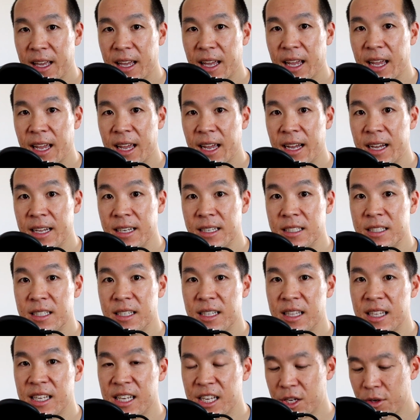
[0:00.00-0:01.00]
and
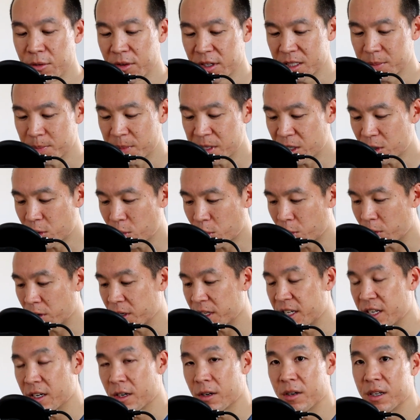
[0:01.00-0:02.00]
the USB cord
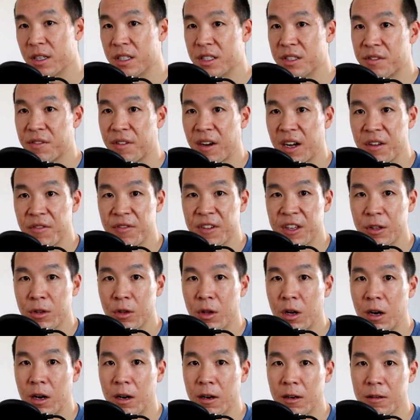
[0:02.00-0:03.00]
here is 5 feet
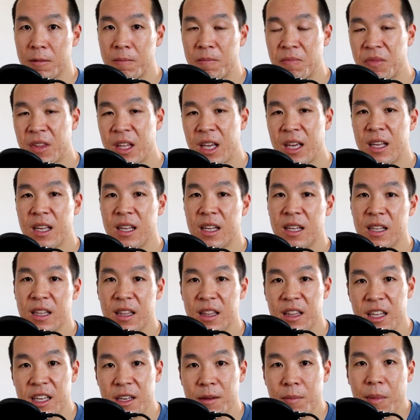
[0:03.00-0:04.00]
long.
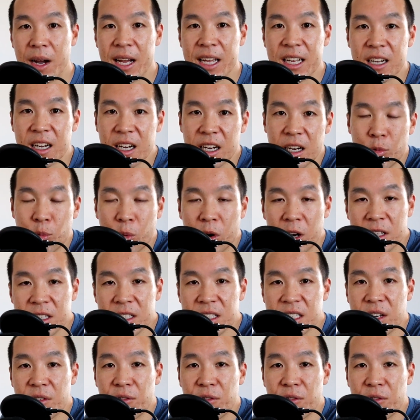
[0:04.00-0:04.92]
The mic runs